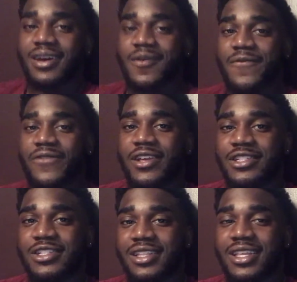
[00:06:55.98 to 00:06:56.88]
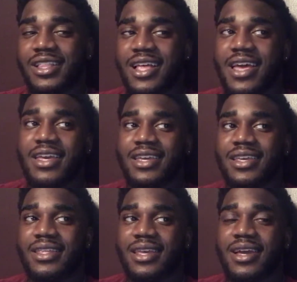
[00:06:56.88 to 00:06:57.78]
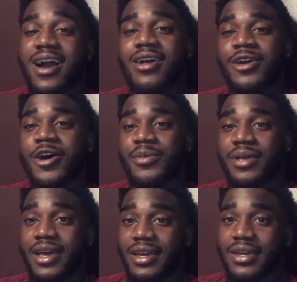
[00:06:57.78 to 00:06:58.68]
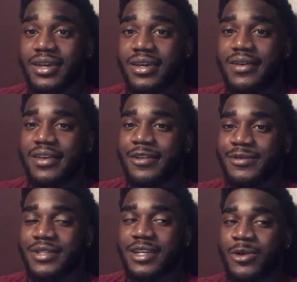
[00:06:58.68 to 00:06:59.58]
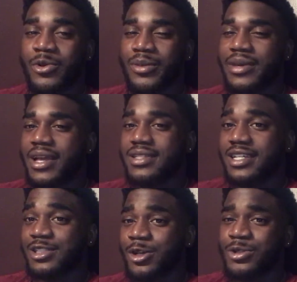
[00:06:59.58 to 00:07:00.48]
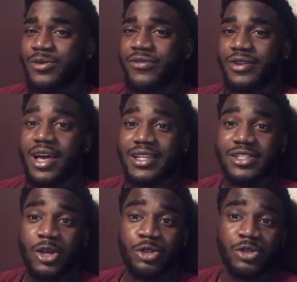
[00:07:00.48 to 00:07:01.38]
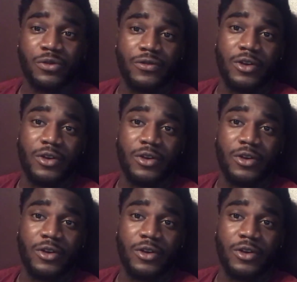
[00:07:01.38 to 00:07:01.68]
eventually, like it caught up. Like you know what I'm saying. You want to be antisocial, social for